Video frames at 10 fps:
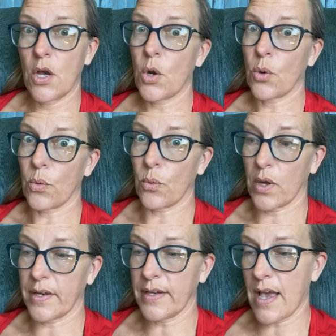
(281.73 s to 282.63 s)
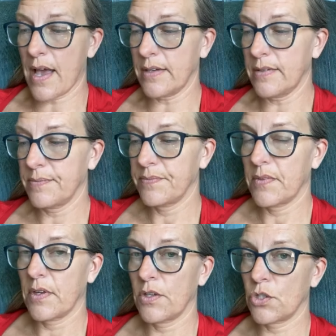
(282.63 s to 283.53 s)
Run again,
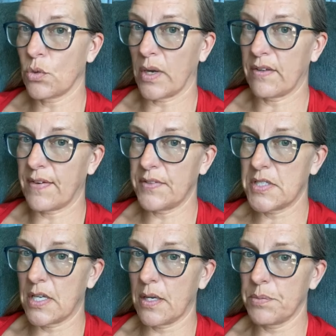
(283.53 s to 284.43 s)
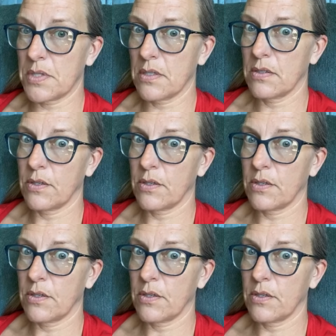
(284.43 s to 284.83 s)
25 sit-ups.